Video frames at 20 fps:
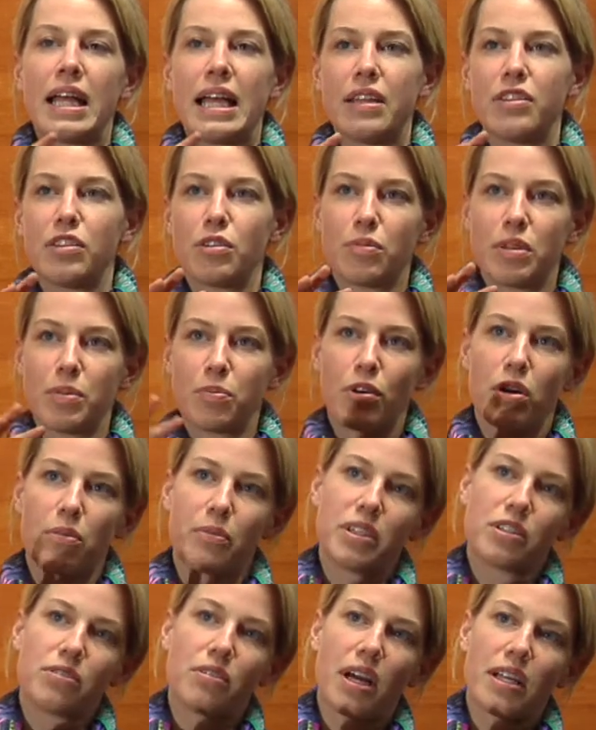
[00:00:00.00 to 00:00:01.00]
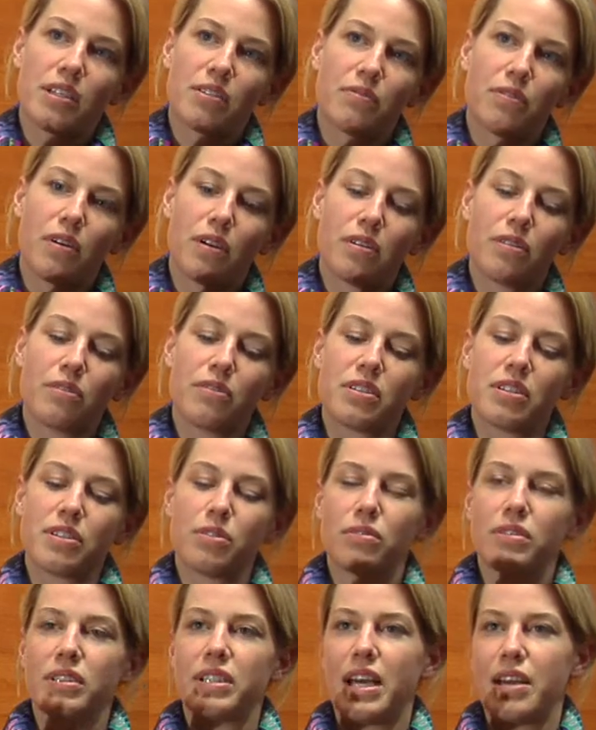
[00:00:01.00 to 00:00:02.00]
In the report, we try to follow the
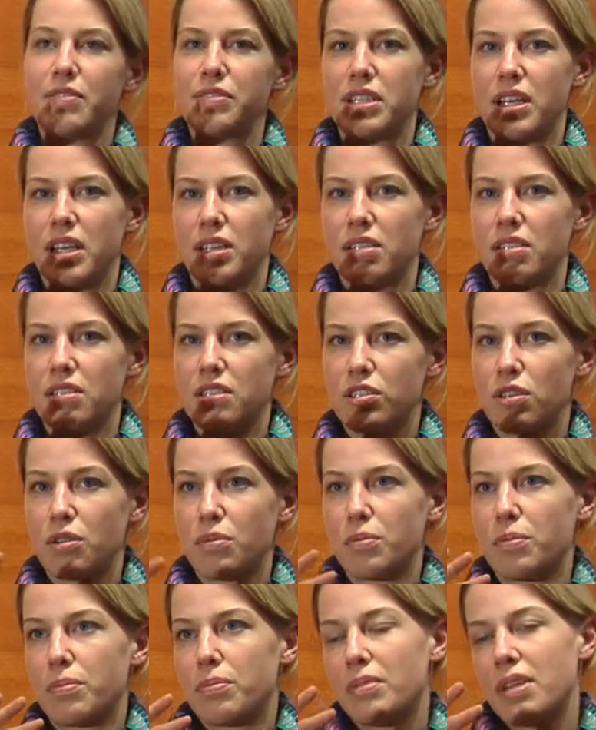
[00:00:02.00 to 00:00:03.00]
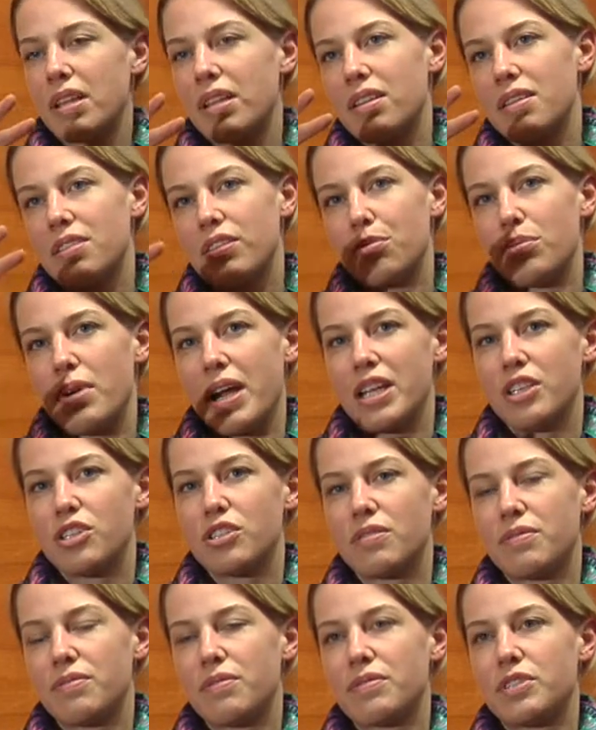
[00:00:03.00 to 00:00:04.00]
student life cycle, so the
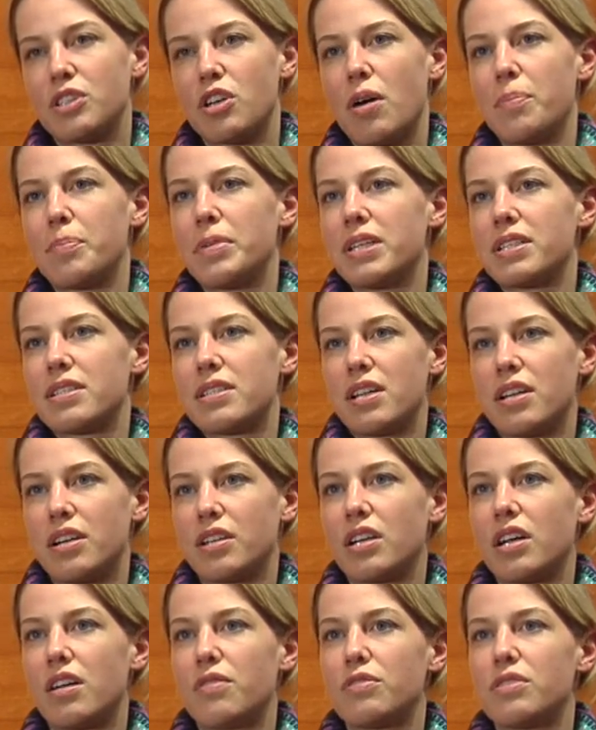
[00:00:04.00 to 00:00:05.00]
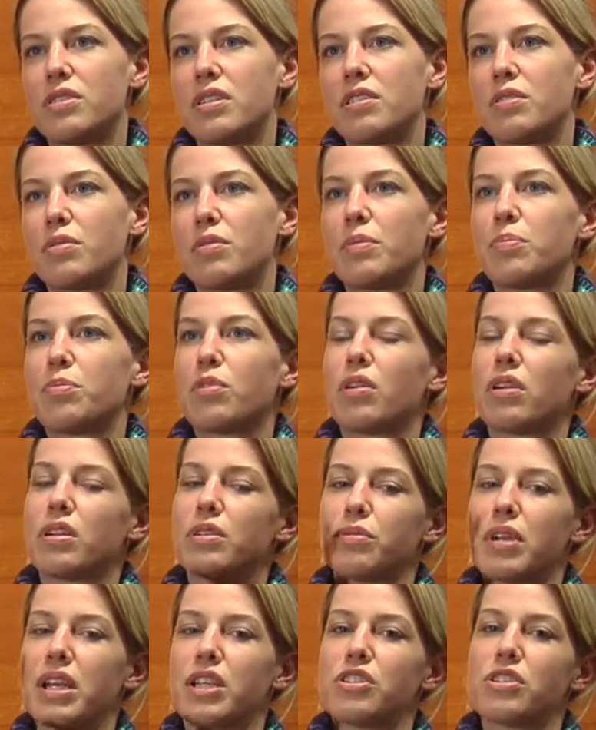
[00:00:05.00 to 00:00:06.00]
range of topics that are covered in the
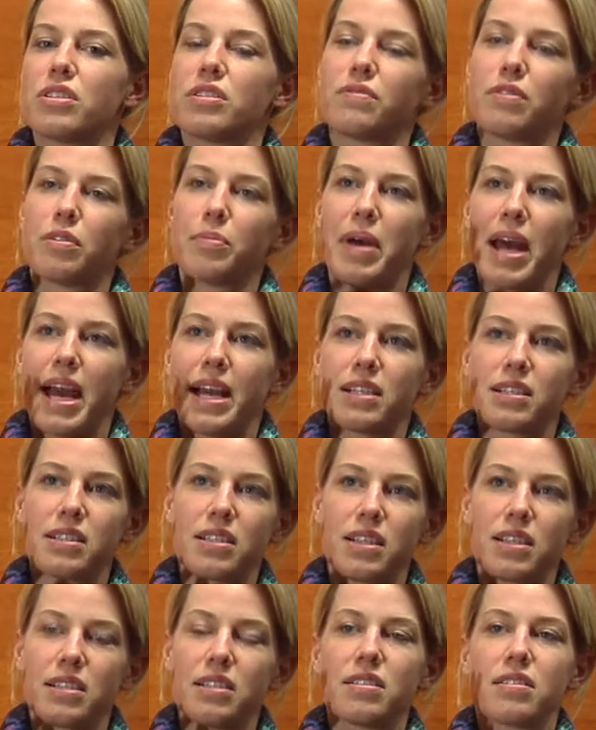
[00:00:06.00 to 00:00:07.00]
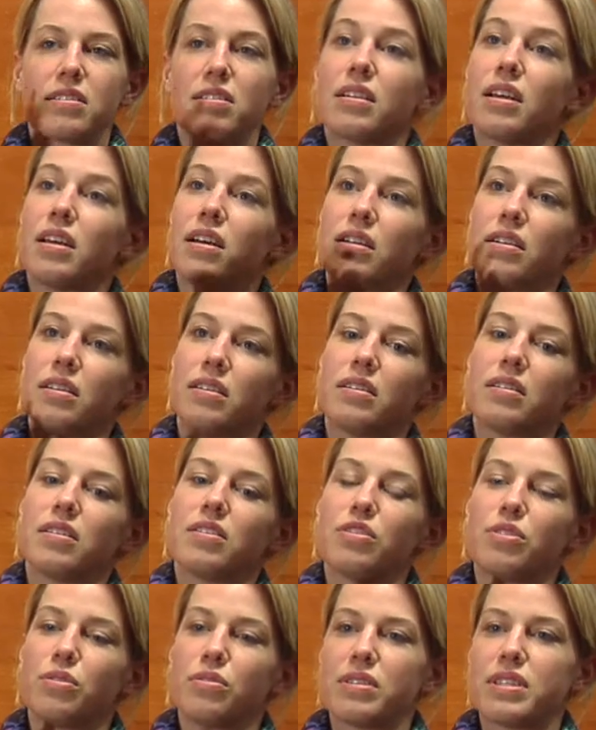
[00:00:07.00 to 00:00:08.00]
report ranges from access,
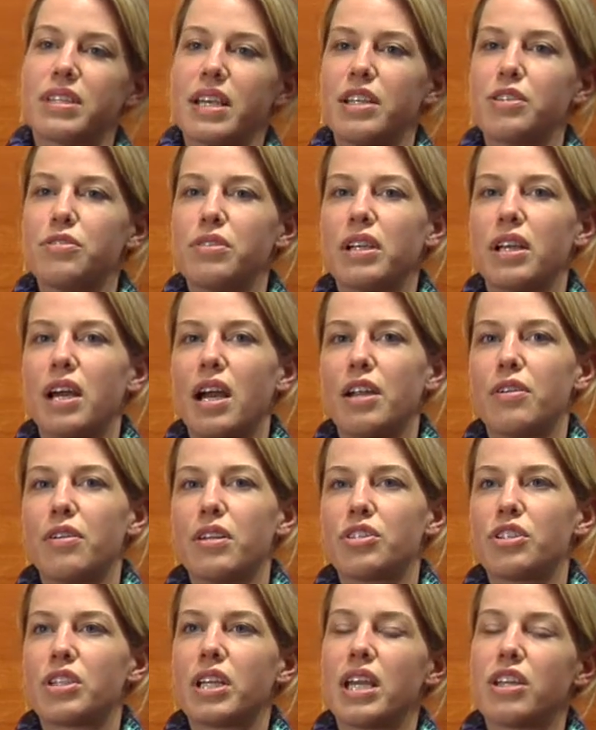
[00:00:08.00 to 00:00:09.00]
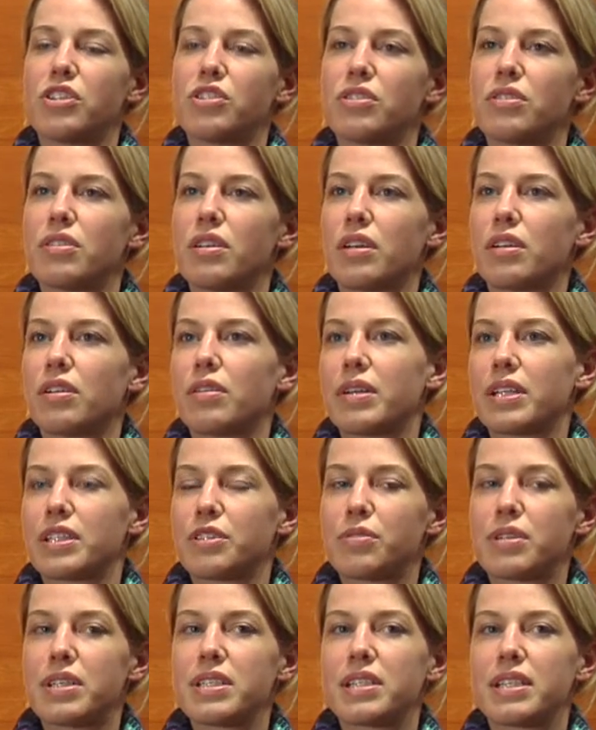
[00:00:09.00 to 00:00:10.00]
students entering higher education, their
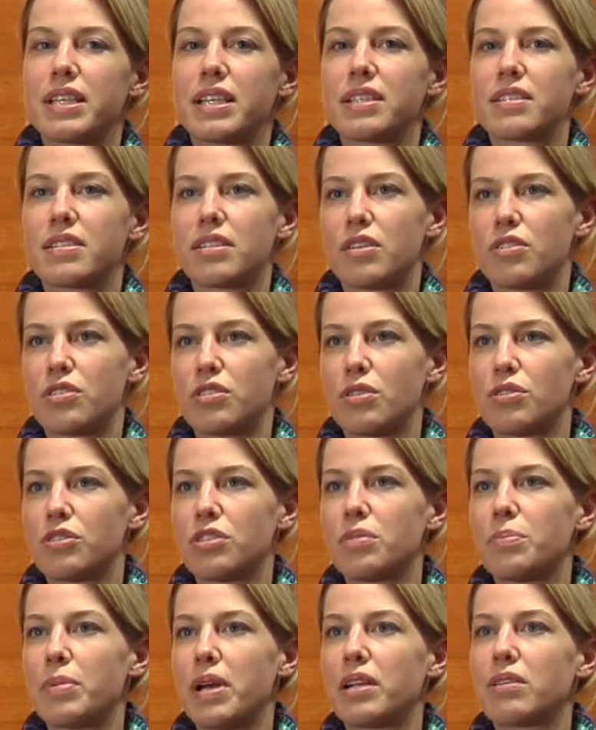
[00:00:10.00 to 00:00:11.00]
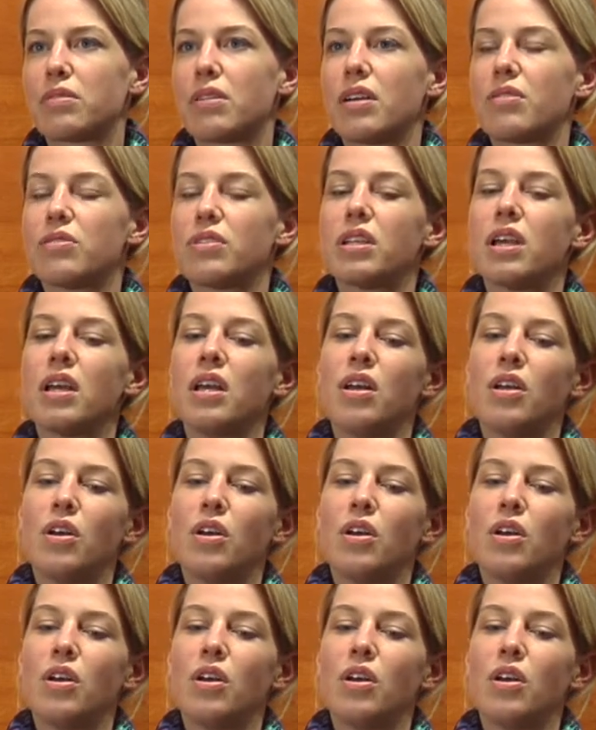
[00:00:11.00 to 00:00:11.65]
characteristics, their social background,